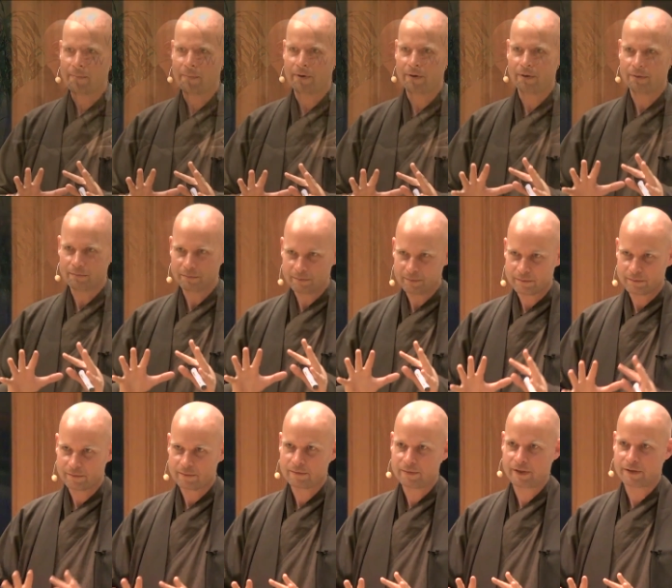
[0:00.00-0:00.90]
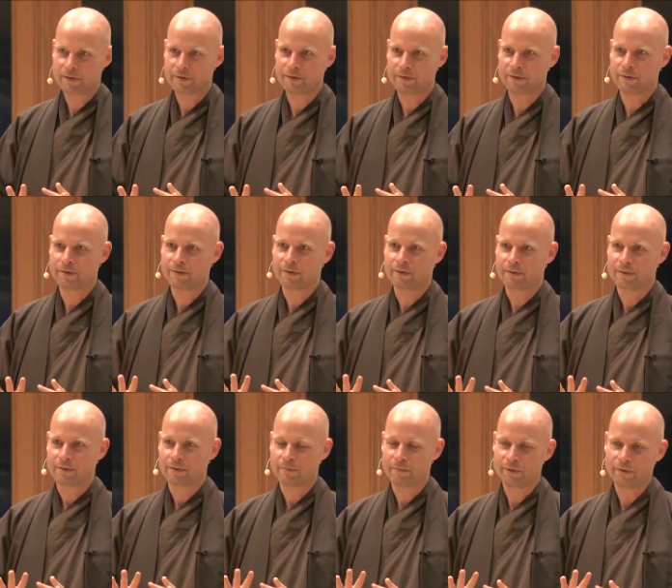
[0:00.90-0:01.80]
part, that's good,
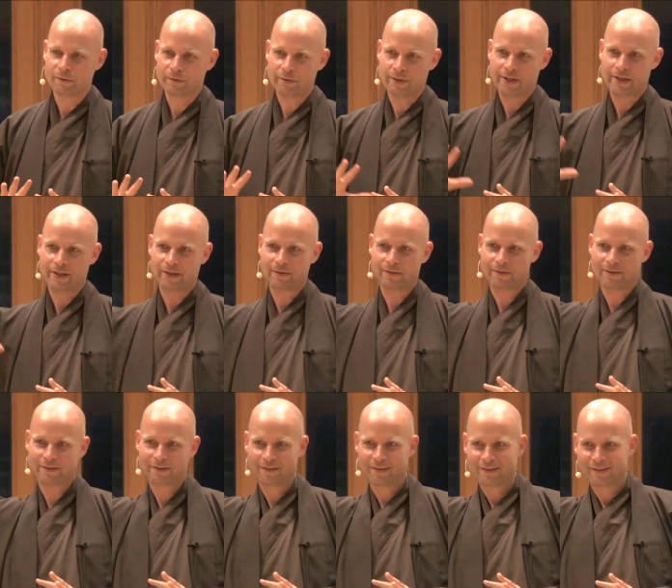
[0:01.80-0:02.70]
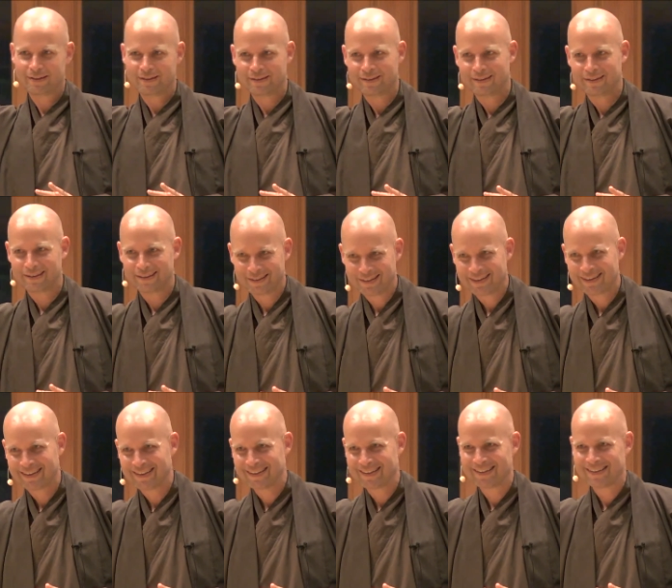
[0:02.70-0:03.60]
but don't take it
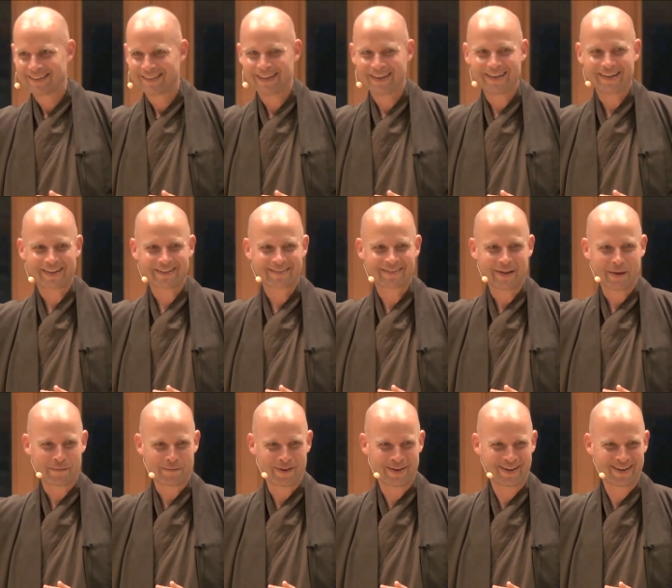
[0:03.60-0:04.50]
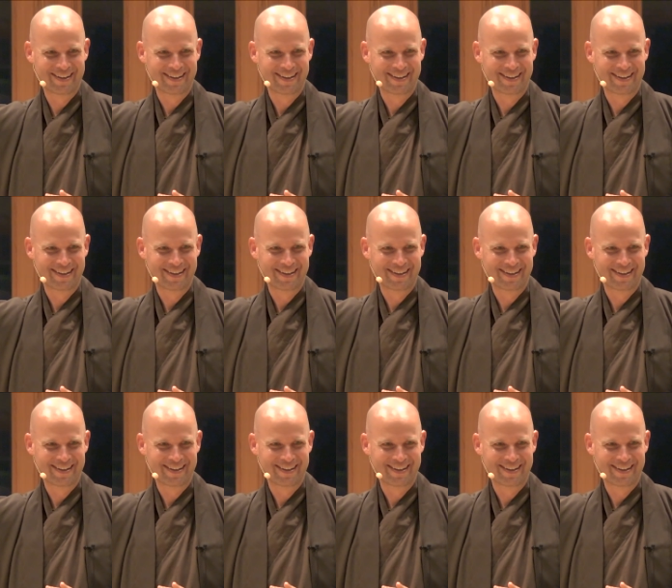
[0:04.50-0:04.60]
the next step,